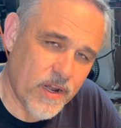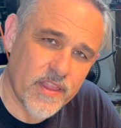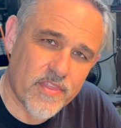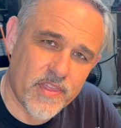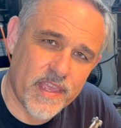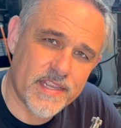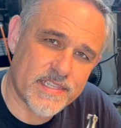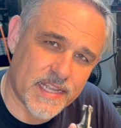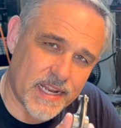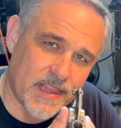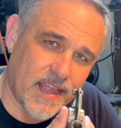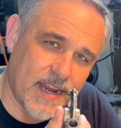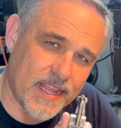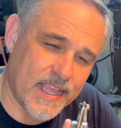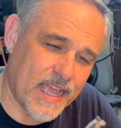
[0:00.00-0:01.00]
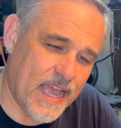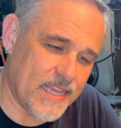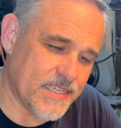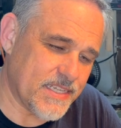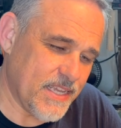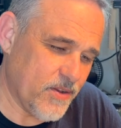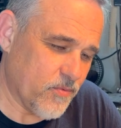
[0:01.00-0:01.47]
of the things that a lot of
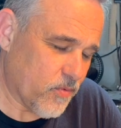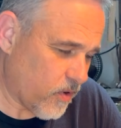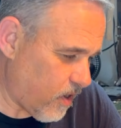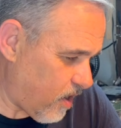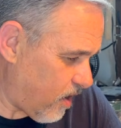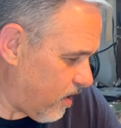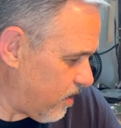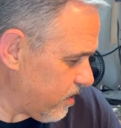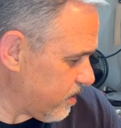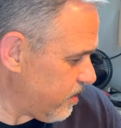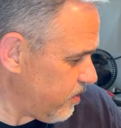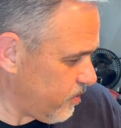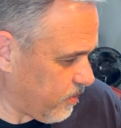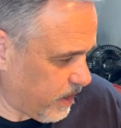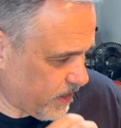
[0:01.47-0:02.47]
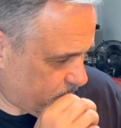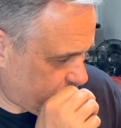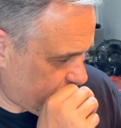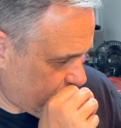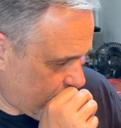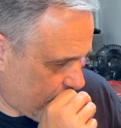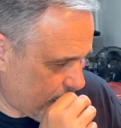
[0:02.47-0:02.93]
guys get wrong with